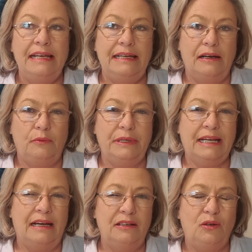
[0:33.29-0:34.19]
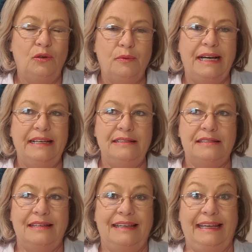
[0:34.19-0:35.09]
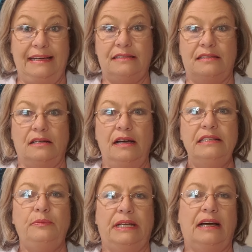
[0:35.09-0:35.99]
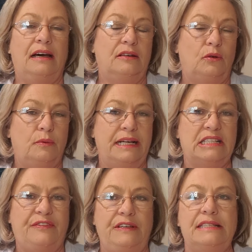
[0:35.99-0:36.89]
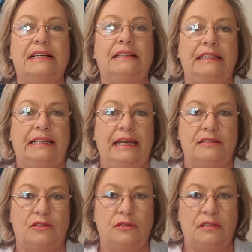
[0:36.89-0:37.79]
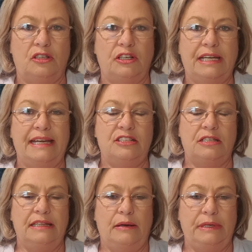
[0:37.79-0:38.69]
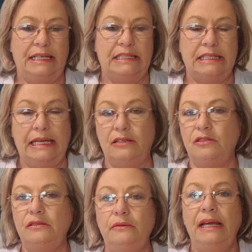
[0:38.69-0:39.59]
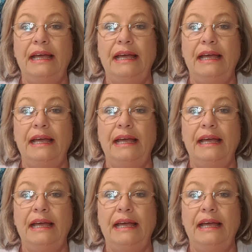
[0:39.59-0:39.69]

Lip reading: Now, we can't always get to site, we can't always physically get to the location that we need to get to.